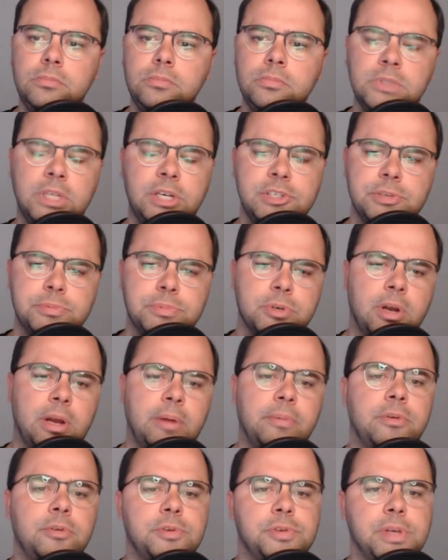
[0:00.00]
I subscribe to
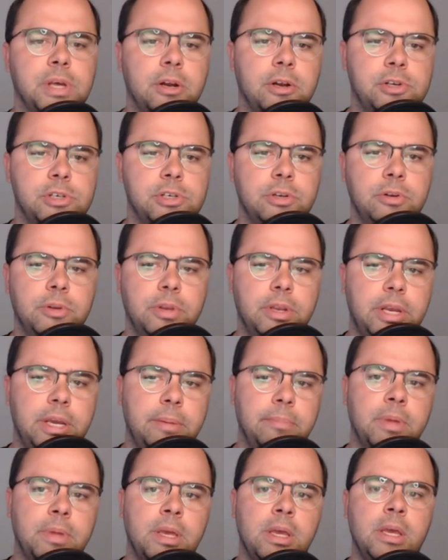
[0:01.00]
the newsletter. I should know the name.
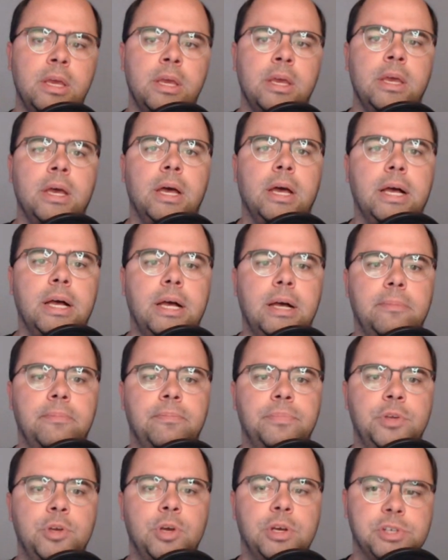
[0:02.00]

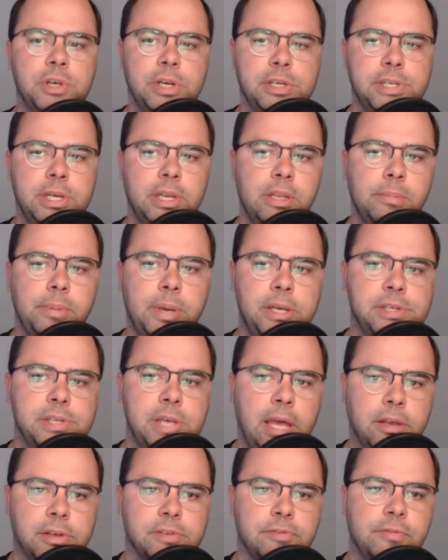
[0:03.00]
You also got Setting the Pace,
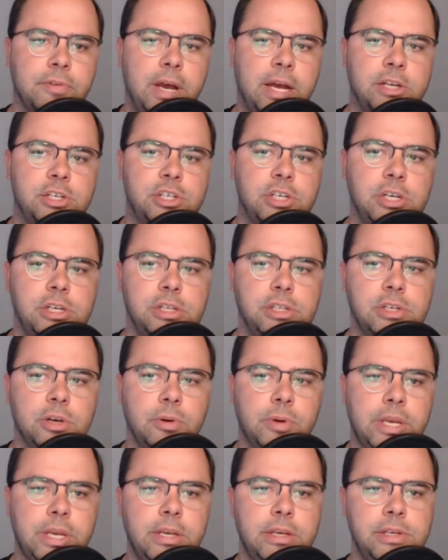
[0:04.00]
Alex and Facci.
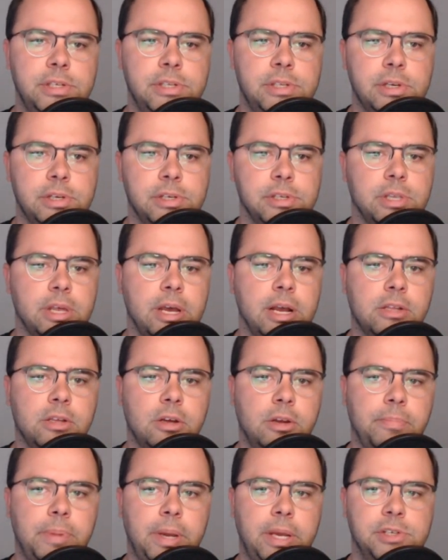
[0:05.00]
Tony East does Locked On
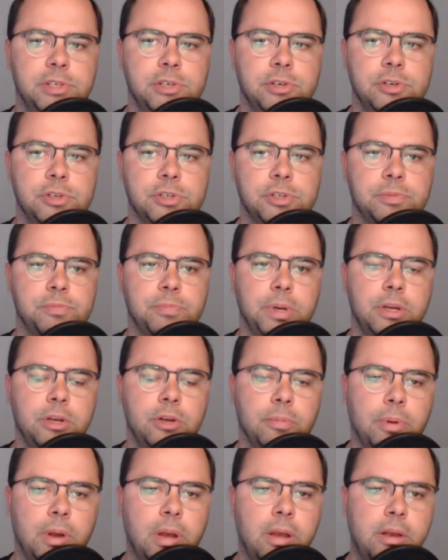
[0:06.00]
Pacers, but you're
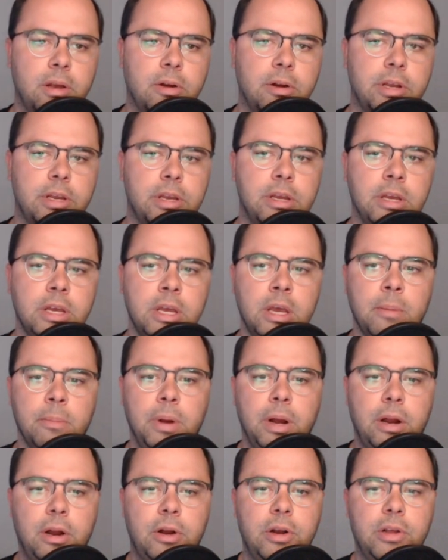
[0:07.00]
probably
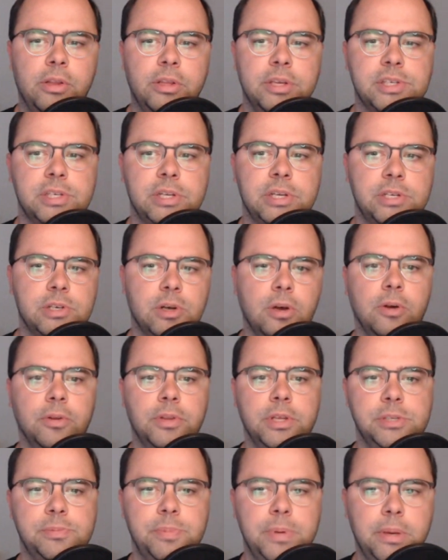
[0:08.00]
already listening to all
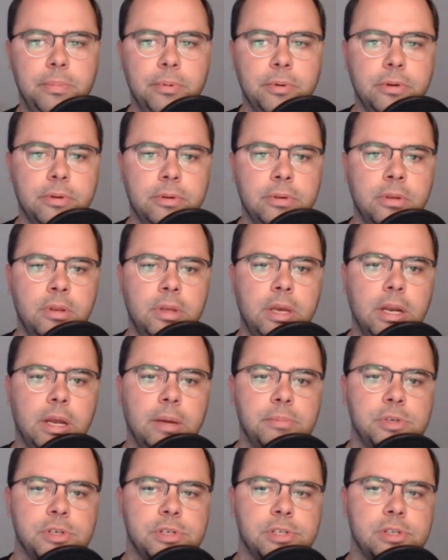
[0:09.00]
these people, and
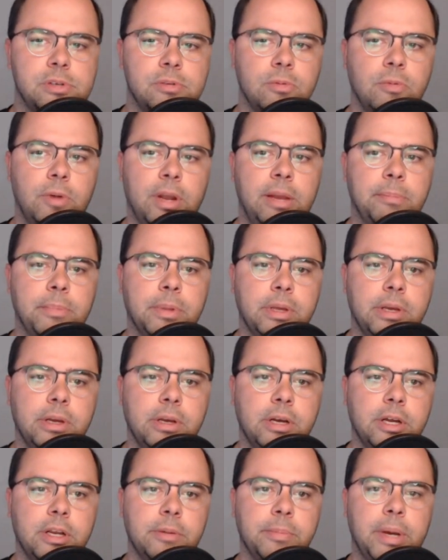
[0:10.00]
I'm just rambling
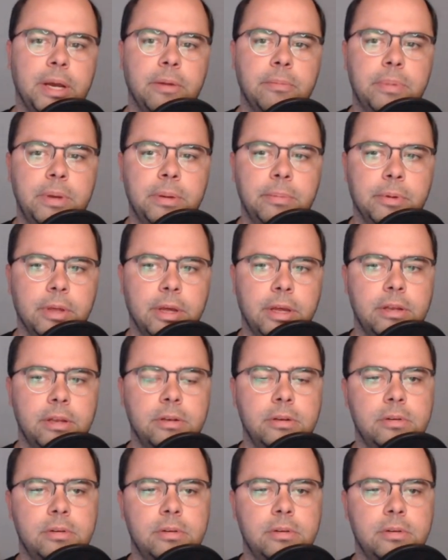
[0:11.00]
on about people I